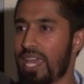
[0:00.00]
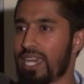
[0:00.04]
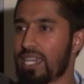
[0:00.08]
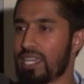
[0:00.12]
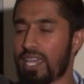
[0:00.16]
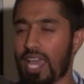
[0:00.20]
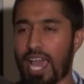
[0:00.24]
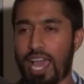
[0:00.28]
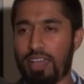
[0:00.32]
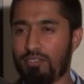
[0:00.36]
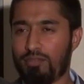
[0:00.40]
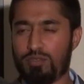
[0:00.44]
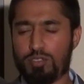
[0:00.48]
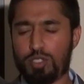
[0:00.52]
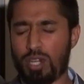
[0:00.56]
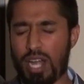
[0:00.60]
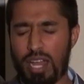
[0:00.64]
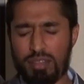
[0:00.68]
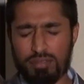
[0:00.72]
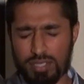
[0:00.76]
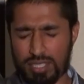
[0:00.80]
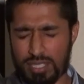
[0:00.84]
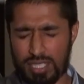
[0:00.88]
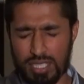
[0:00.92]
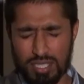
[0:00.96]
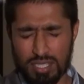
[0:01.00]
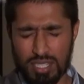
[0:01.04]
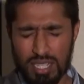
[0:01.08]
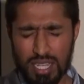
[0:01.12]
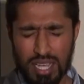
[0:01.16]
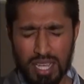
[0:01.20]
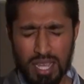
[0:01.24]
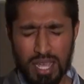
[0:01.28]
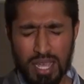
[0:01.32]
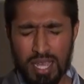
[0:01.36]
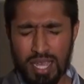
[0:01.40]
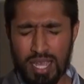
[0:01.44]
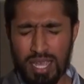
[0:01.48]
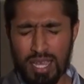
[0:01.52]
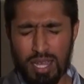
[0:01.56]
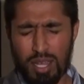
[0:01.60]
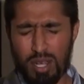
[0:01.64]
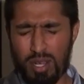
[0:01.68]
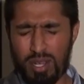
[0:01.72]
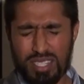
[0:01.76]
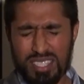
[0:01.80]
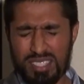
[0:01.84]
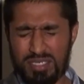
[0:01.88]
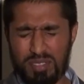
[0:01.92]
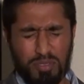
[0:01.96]
many. I've traveled in a
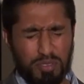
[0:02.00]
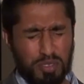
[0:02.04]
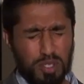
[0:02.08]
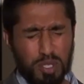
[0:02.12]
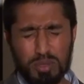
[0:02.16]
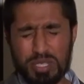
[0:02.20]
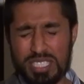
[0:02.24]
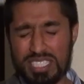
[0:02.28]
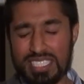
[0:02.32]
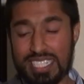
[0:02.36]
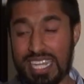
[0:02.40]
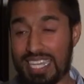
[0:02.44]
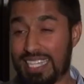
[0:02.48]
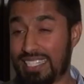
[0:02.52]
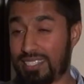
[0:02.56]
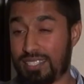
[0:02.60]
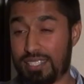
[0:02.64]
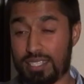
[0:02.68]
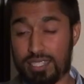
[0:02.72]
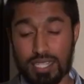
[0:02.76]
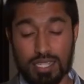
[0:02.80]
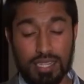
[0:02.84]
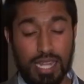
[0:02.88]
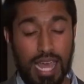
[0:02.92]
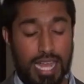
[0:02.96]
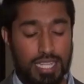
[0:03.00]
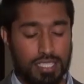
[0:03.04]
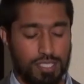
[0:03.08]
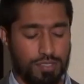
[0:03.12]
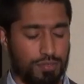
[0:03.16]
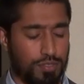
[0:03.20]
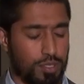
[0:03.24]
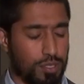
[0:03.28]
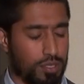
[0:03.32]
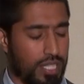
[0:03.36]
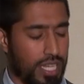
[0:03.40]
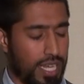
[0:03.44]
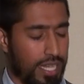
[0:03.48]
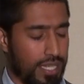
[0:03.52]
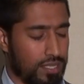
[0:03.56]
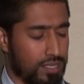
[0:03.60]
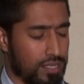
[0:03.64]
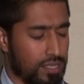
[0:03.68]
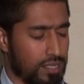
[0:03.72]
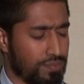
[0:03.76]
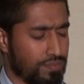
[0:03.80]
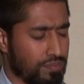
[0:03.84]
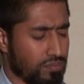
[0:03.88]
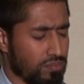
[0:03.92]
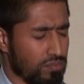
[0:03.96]
uh, few states in the last few
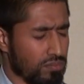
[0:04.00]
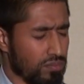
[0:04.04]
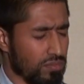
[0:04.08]
days.